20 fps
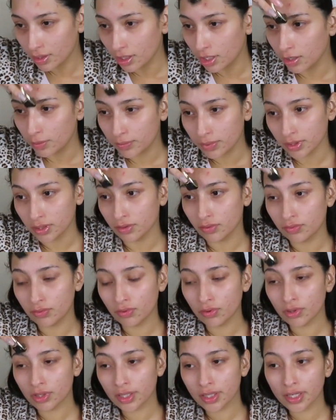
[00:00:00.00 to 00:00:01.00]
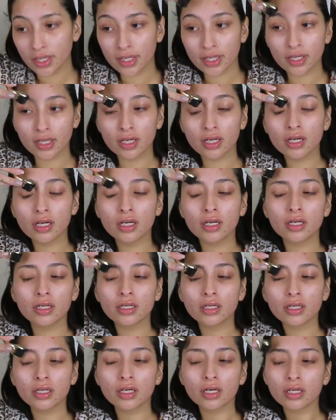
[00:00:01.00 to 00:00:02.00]
Up on the
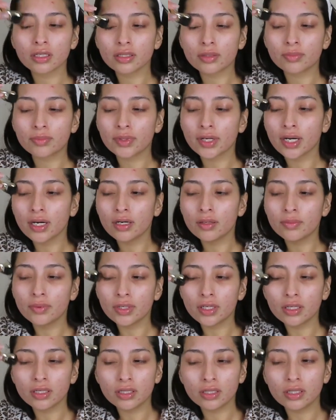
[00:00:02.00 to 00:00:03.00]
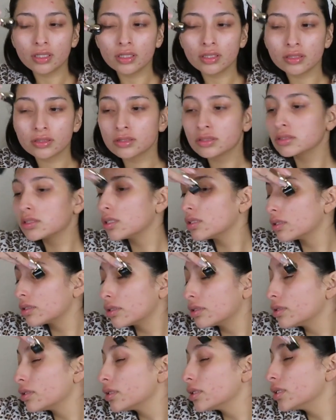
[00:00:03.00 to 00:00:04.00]
forehead, on the brow bones, on the
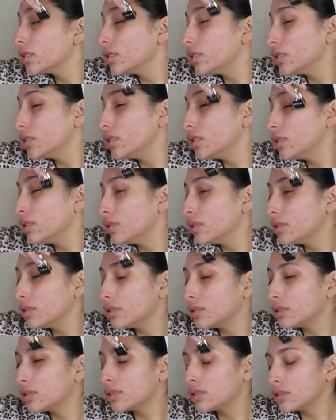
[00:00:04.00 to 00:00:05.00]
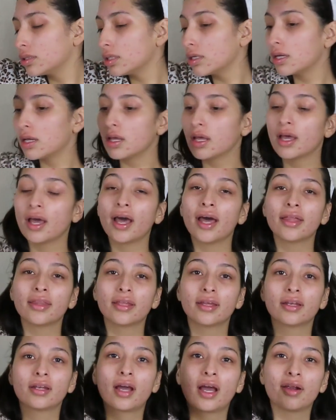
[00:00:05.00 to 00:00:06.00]
crease. And
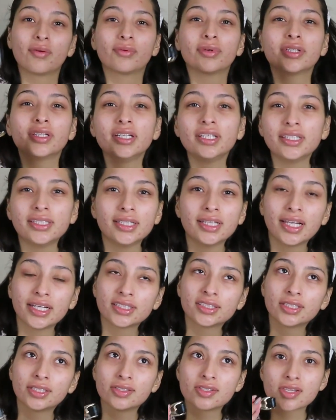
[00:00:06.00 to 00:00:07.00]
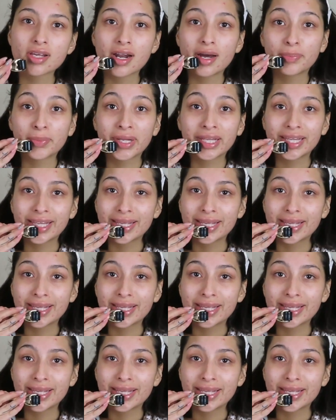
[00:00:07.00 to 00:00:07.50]
then I really like to use it on my